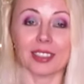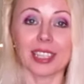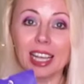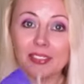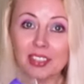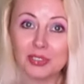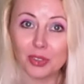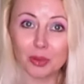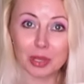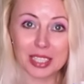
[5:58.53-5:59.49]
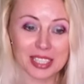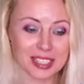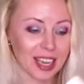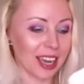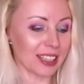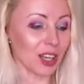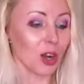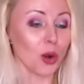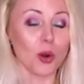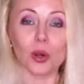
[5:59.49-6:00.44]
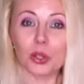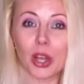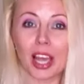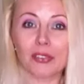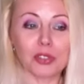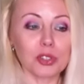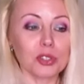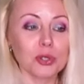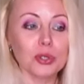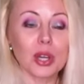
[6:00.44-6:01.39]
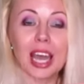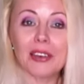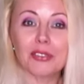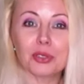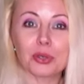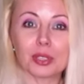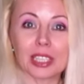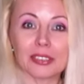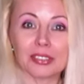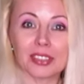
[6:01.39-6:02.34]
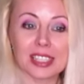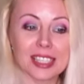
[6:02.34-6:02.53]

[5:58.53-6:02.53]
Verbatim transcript: canvas from inside all you have to do you have to lift this